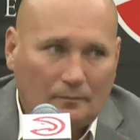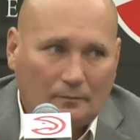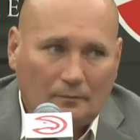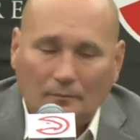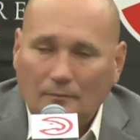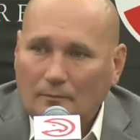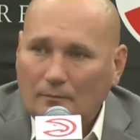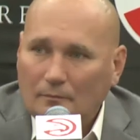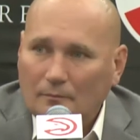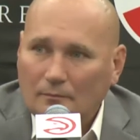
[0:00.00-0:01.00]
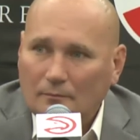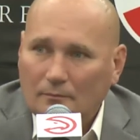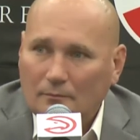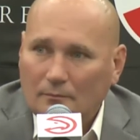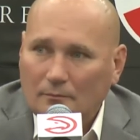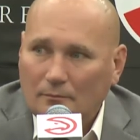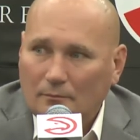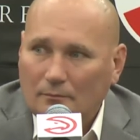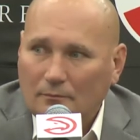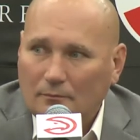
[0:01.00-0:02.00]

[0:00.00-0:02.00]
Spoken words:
Nobody speaks.